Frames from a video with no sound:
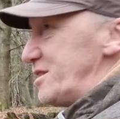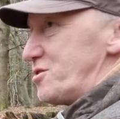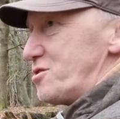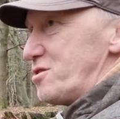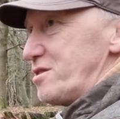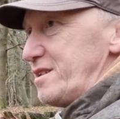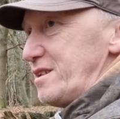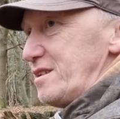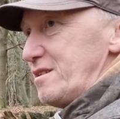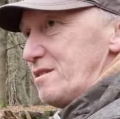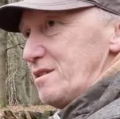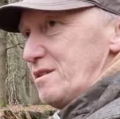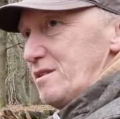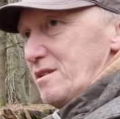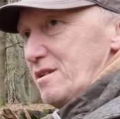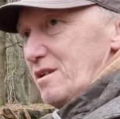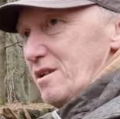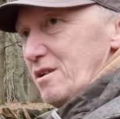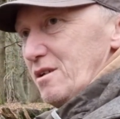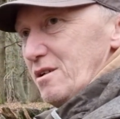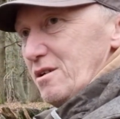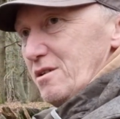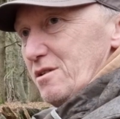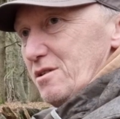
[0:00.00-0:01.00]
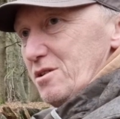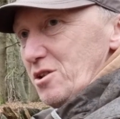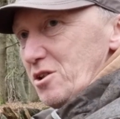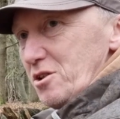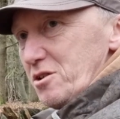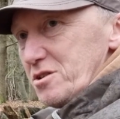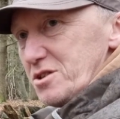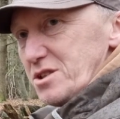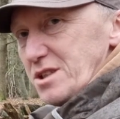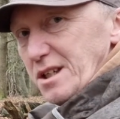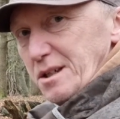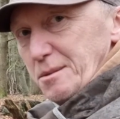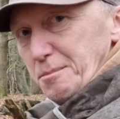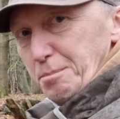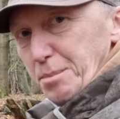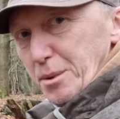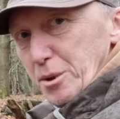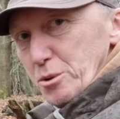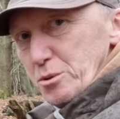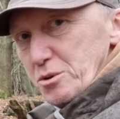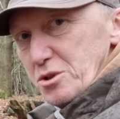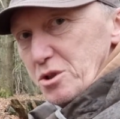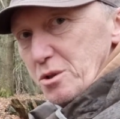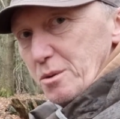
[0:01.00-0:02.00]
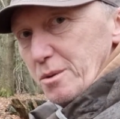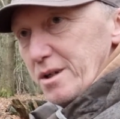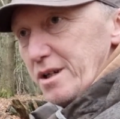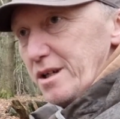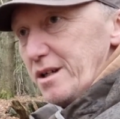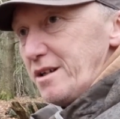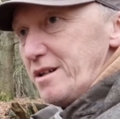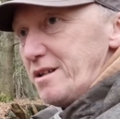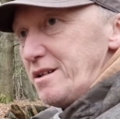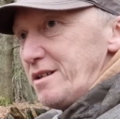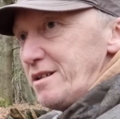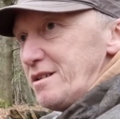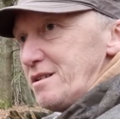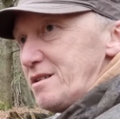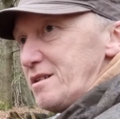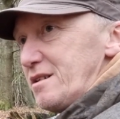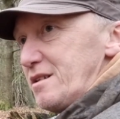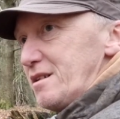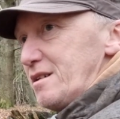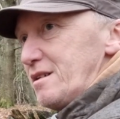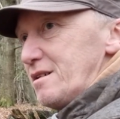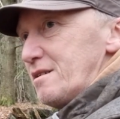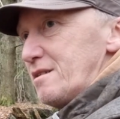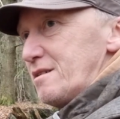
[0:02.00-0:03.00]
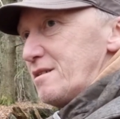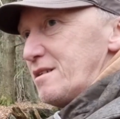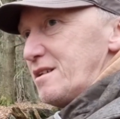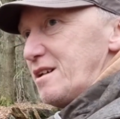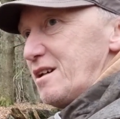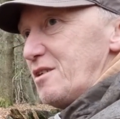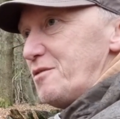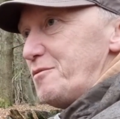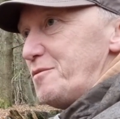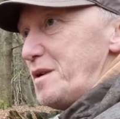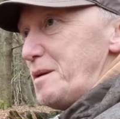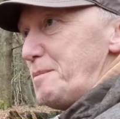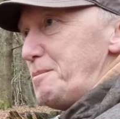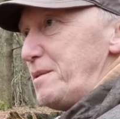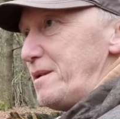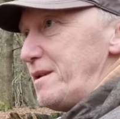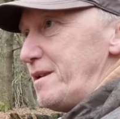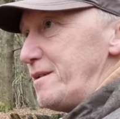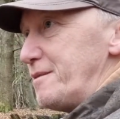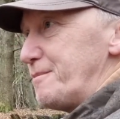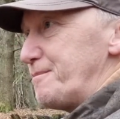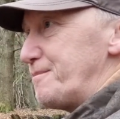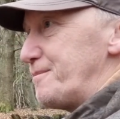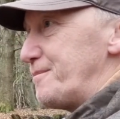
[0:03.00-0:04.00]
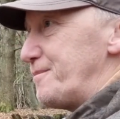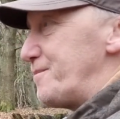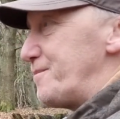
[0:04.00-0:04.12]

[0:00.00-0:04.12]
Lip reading: literally, you could say boo to it and it'd get a rip in it.